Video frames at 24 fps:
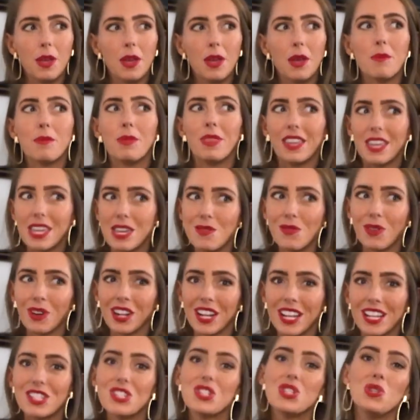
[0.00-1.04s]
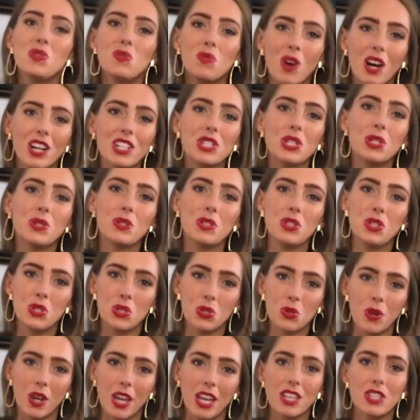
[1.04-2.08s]
But the key word is you want to
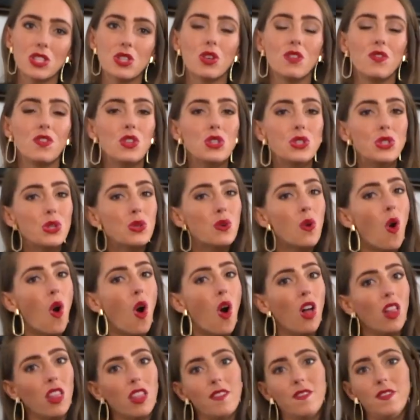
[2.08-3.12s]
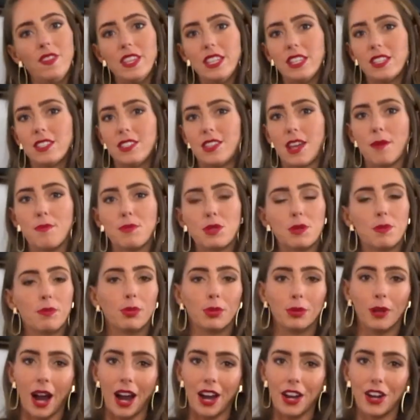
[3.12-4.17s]
enjoy it. So if you do all of these steps
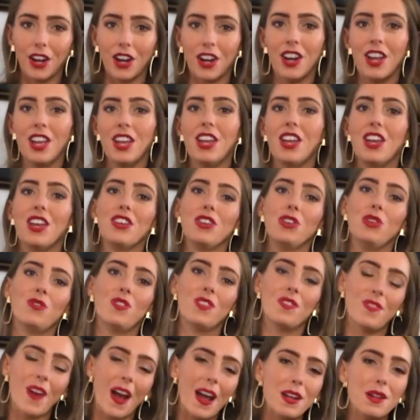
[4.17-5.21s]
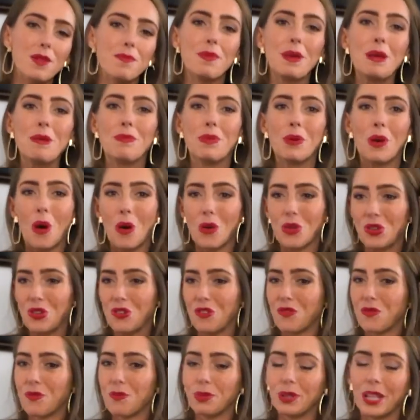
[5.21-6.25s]
prior, you've invited people,
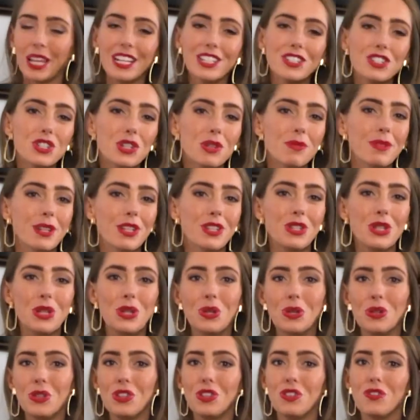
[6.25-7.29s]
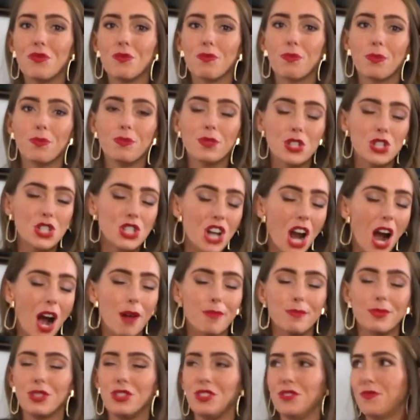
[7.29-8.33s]
you've planned your menu, you've
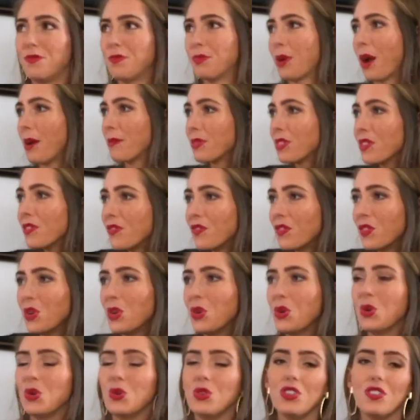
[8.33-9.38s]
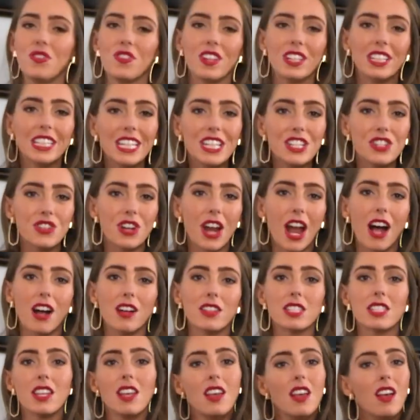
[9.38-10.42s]
shopped, you've prepped the food, you've cleaned your
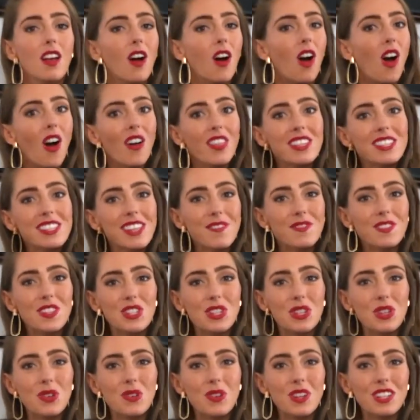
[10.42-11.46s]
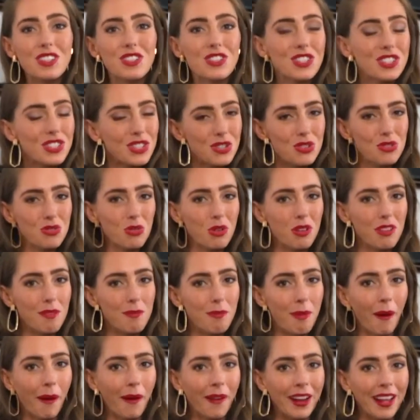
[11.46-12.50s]
house, all that's left to do is just enjoy the
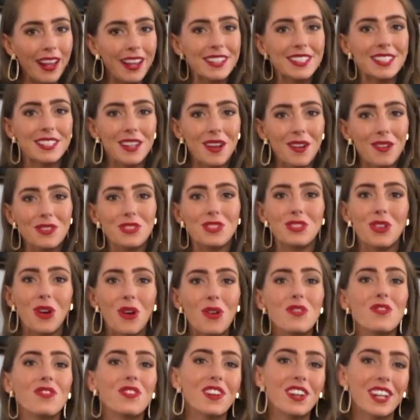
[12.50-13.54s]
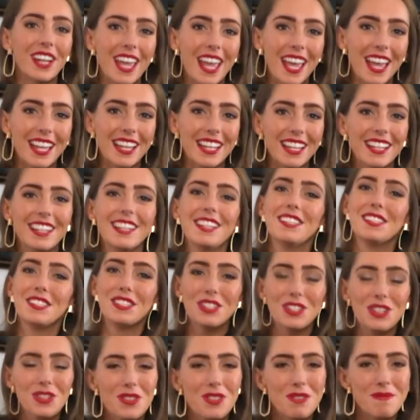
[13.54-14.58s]
party. So don't forget to
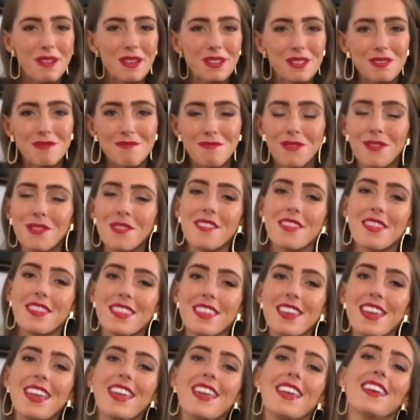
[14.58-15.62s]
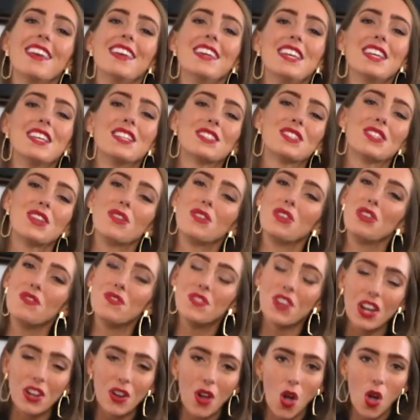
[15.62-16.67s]
do the most important thing. So you've
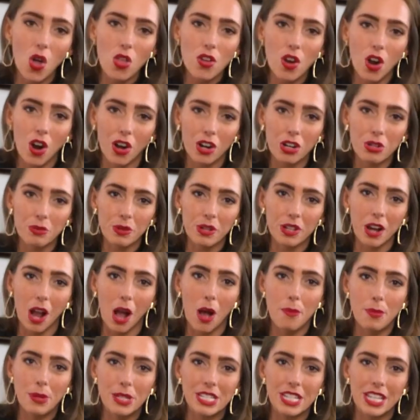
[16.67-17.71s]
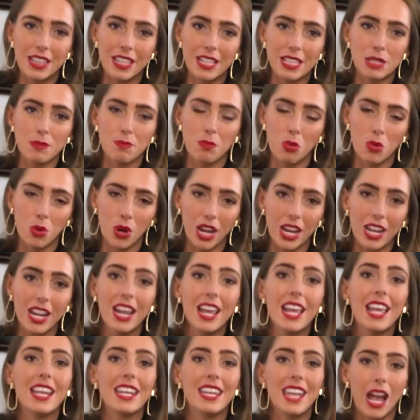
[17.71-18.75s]
done all the hard work up until this point,
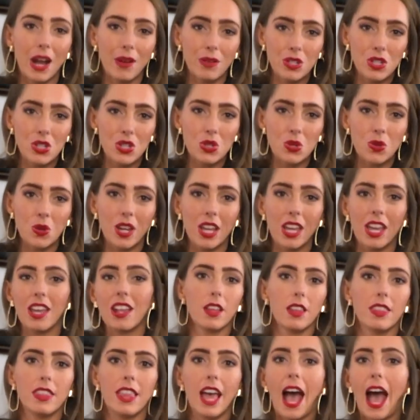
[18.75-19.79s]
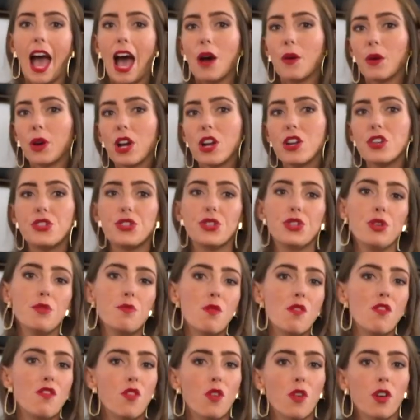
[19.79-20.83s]
now enjoy it. The hour or 2
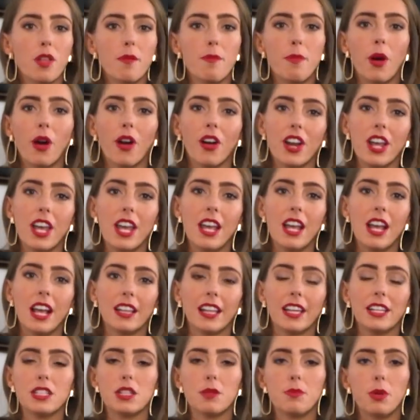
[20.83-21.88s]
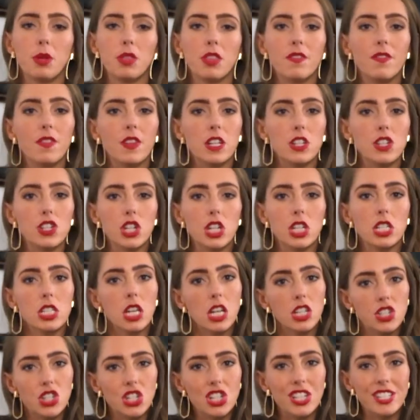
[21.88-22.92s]
before the party, I like to put the finishing
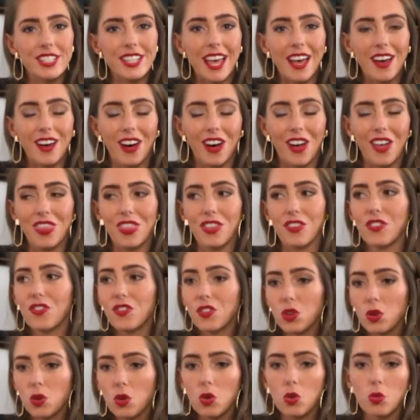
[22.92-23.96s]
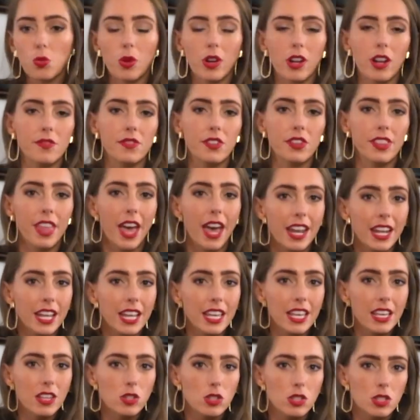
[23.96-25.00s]
touches on the food, whatever that
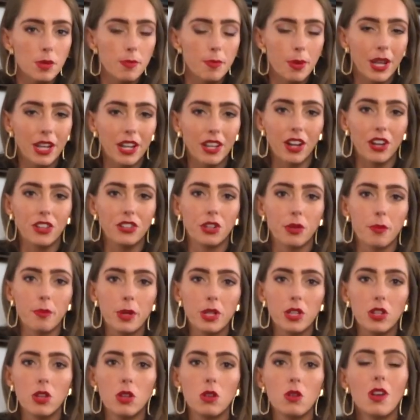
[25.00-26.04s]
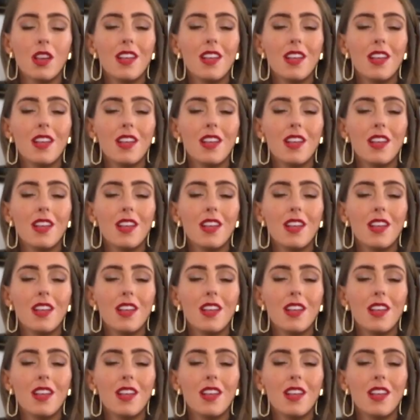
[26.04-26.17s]
is, depending on your menu.